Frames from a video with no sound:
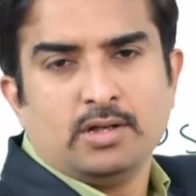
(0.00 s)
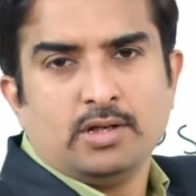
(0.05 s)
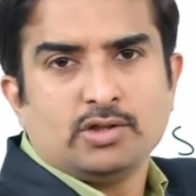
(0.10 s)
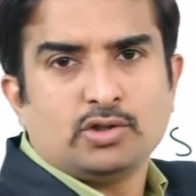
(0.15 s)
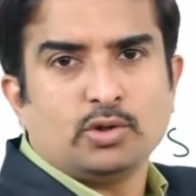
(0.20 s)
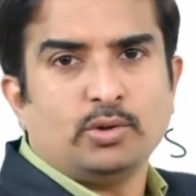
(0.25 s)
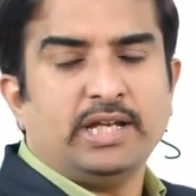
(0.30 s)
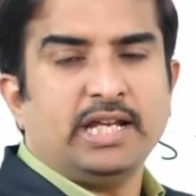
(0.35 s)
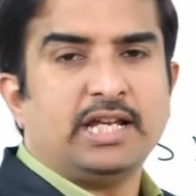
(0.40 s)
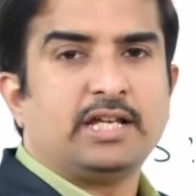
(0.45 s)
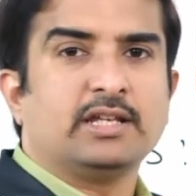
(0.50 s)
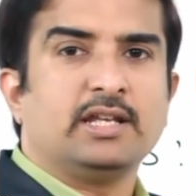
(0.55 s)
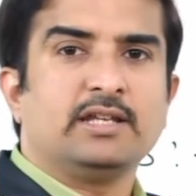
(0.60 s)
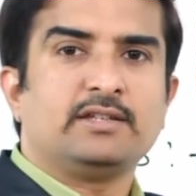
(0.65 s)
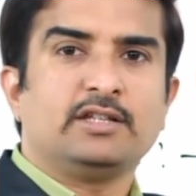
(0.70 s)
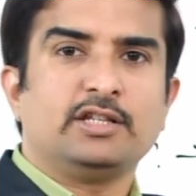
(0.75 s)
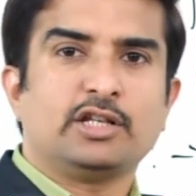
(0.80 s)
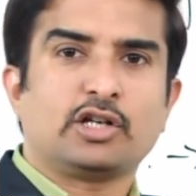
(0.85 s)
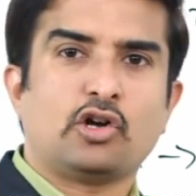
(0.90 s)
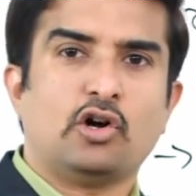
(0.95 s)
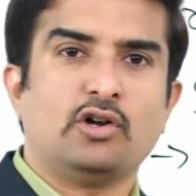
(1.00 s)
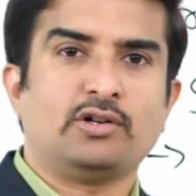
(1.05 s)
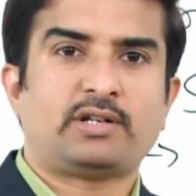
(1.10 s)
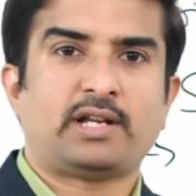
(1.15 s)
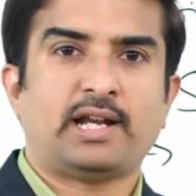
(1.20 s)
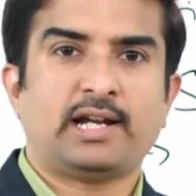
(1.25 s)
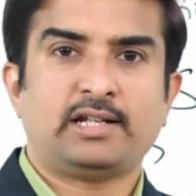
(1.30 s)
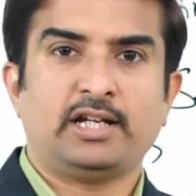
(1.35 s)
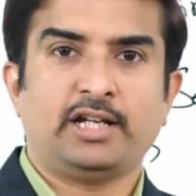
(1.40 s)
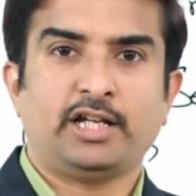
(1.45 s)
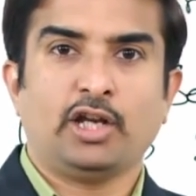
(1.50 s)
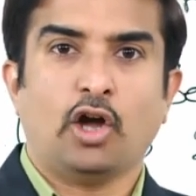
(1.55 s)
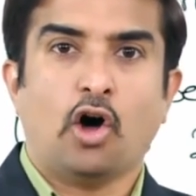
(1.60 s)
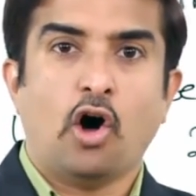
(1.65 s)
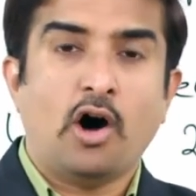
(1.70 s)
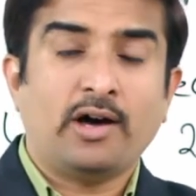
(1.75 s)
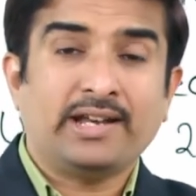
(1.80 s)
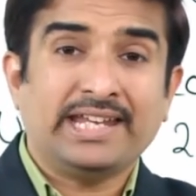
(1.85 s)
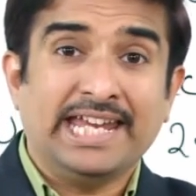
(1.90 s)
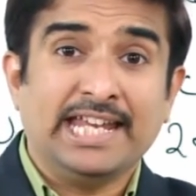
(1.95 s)
So decrease in the contractility
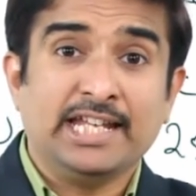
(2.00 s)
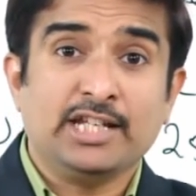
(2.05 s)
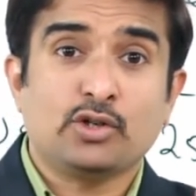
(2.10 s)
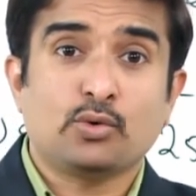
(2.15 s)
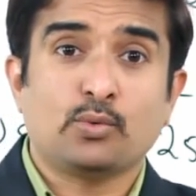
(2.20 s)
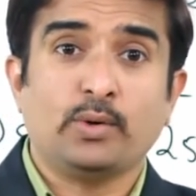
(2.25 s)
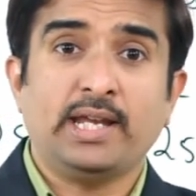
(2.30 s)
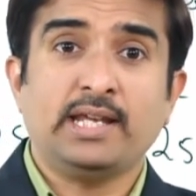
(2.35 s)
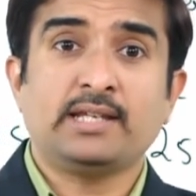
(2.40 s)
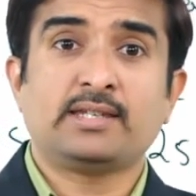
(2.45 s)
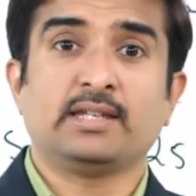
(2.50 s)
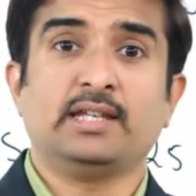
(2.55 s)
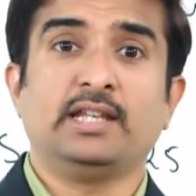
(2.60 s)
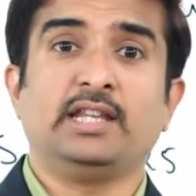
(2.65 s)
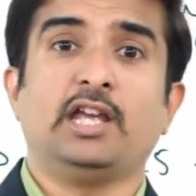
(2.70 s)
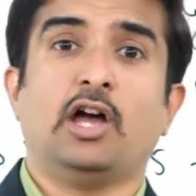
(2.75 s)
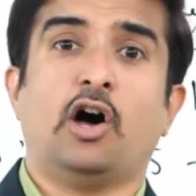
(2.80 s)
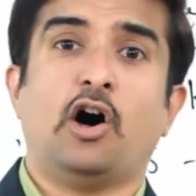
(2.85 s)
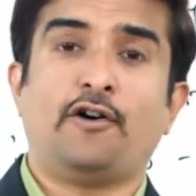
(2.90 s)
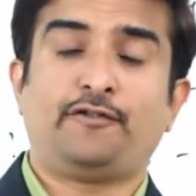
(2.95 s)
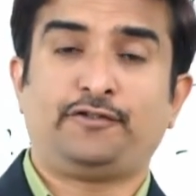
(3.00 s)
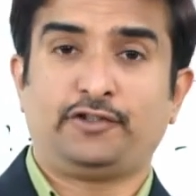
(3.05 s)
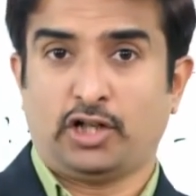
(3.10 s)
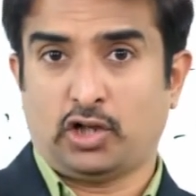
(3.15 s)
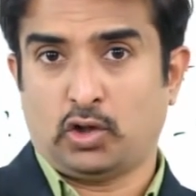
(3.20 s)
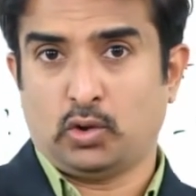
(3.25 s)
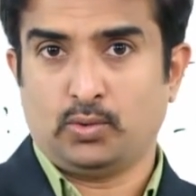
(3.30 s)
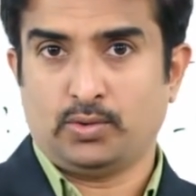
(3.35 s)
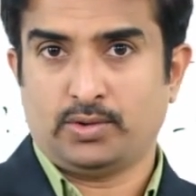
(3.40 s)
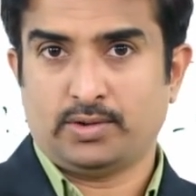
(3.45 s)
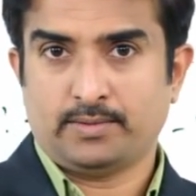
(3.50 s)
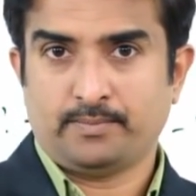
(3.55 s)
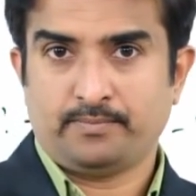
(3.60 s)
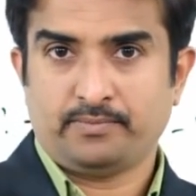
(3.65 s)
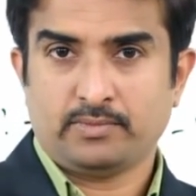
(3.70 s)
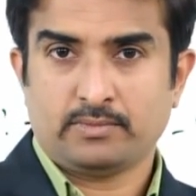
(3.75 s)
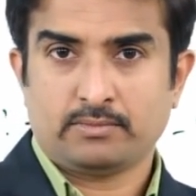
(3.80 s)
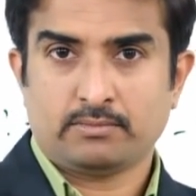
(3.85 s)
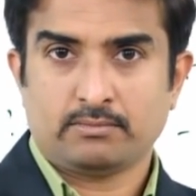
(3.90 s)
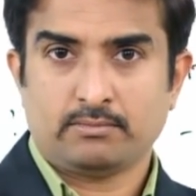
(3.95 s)
or increase in the afterload
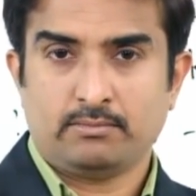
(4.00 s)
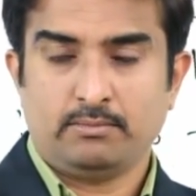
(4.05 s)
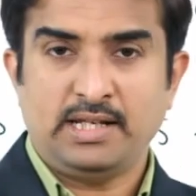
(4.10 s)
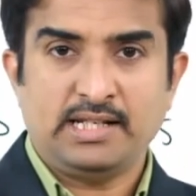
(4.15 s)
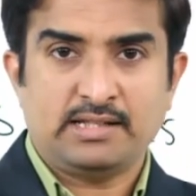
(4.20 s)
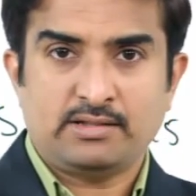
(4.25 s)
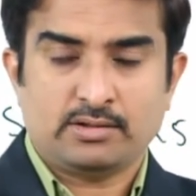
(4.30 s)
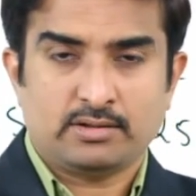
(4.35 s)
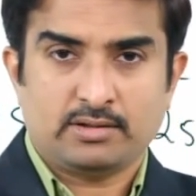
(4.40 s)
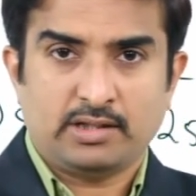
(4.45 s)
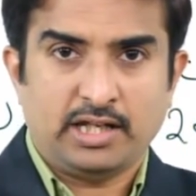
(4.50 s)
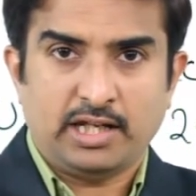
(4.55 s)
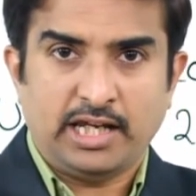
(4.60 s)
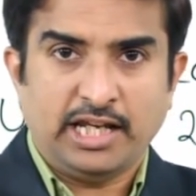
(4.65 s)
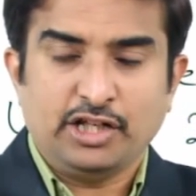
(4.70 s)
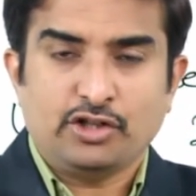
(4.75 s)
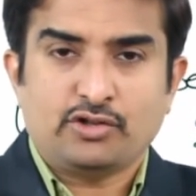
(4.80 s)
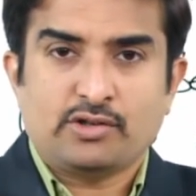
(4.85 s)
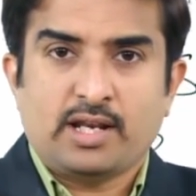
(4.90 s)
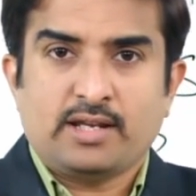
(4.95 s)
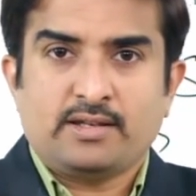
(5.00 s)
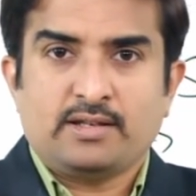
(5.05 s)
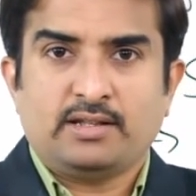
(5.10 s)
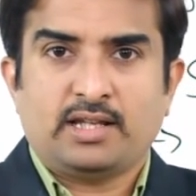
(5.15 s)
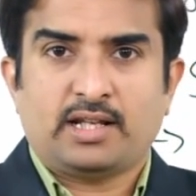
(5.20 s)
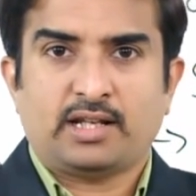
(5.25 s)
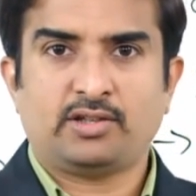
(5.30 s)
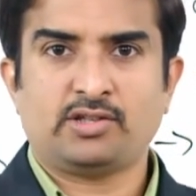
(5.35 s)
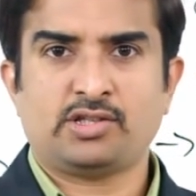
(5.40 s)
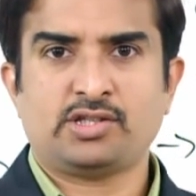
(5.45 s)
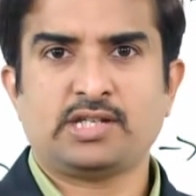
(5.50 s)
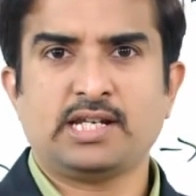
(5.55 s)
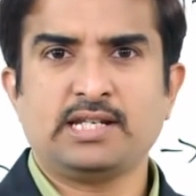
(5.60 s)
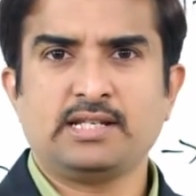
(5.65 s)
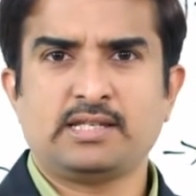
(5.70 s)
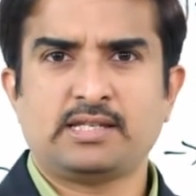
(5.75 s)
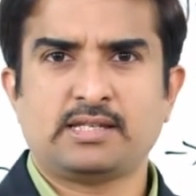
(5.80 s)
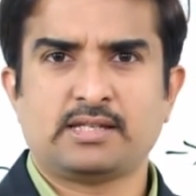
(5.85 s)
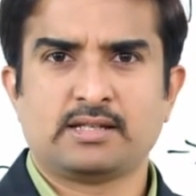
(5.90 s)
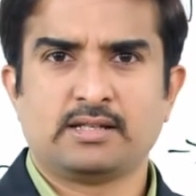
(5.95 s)
means increase in the
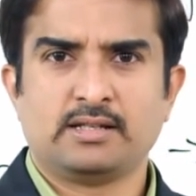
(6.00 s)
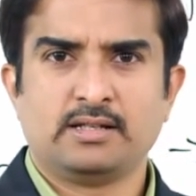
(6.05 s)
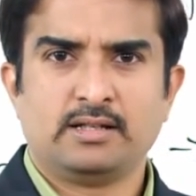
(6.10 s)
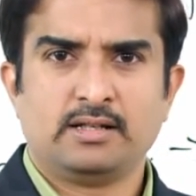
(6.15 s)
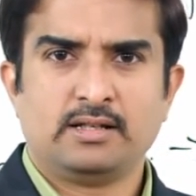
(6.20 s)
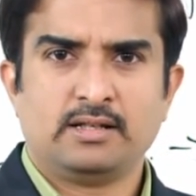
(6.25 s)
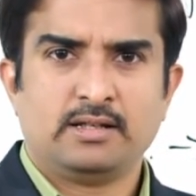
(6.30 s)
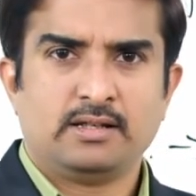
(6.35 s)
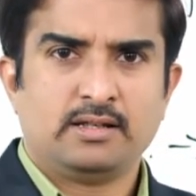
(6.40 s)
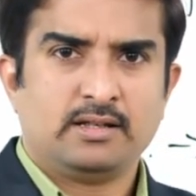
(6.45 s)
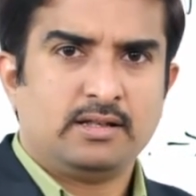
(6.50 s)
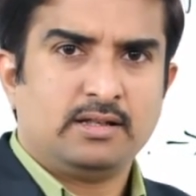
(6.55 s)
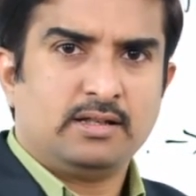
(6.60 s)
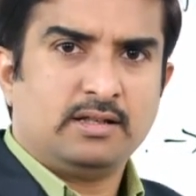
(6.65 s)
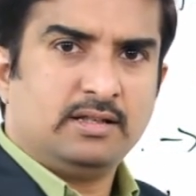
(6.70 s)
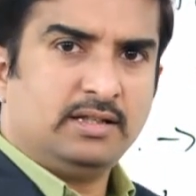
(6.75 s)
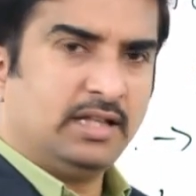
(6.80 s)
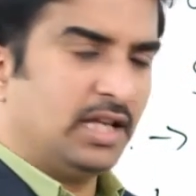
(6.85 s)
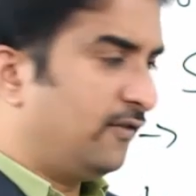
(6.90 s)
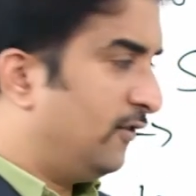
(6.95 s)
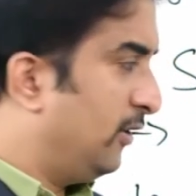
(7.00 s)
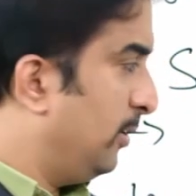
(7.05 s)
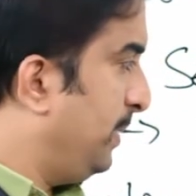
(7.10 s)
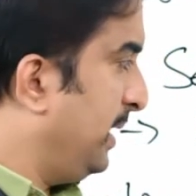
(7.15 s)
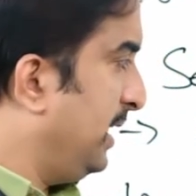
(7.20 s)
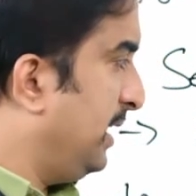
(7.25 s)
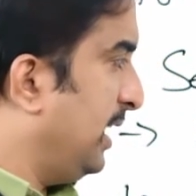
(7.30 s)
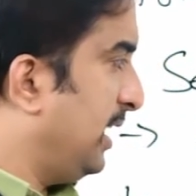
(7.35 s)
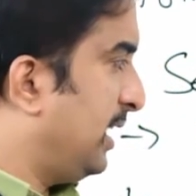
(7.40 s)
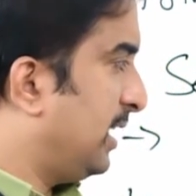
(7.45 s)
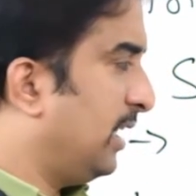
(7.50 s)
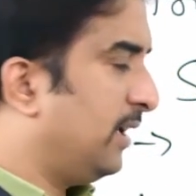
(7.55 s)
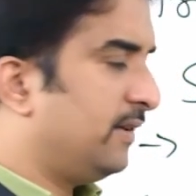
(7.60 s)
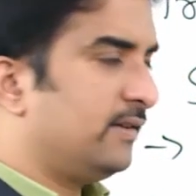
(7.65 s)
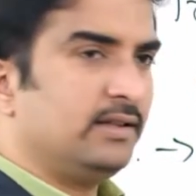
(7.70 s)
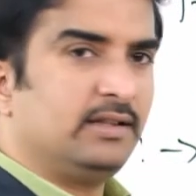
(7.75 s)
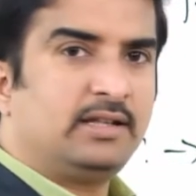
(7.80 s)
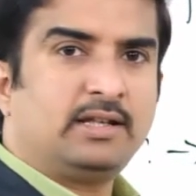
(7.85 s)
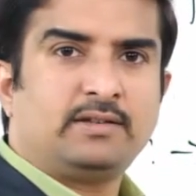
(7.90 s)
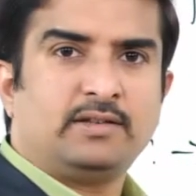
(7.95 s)
resistance, there will be decrease
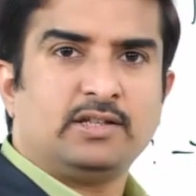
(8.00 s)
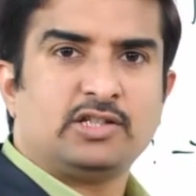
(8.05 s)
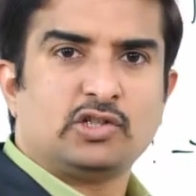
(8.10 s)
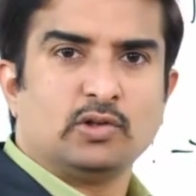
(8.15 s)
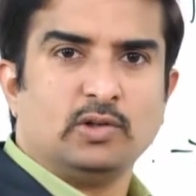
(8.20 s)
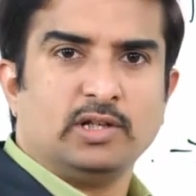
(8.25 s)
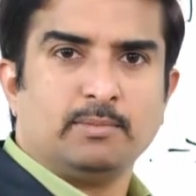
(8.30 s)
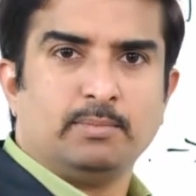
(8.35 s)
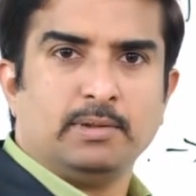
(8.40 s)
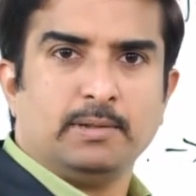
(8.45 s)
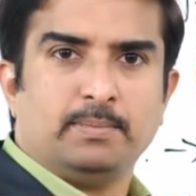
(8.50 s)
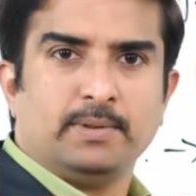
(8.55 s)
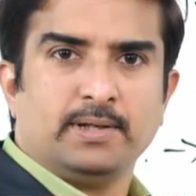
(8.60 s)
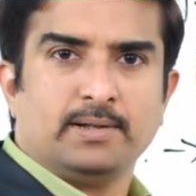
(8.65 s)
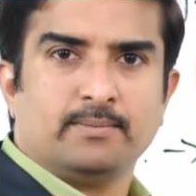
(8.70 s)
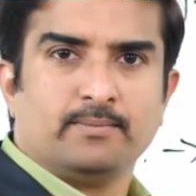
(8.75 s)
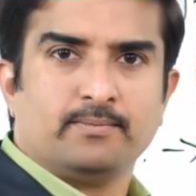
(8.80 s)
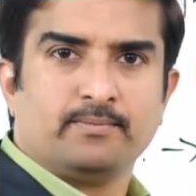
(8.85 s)
in the systolic BP.